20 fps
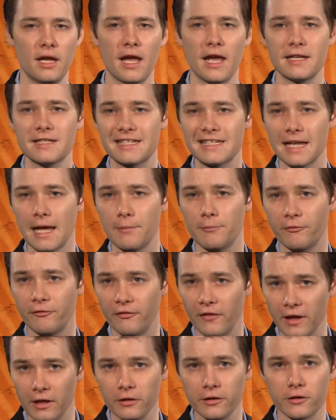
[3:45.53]
and stop
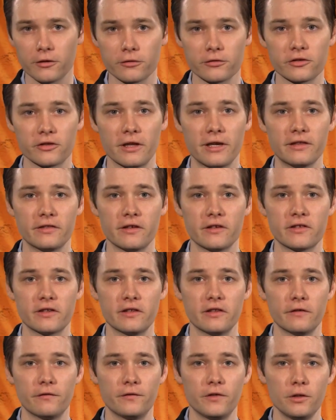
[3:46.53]
failures like this
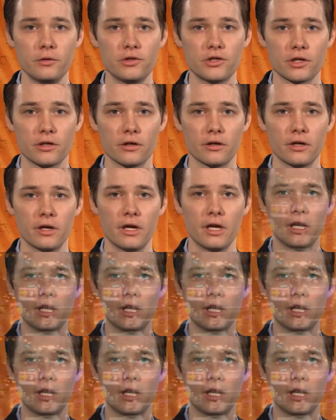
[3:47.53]
in the future,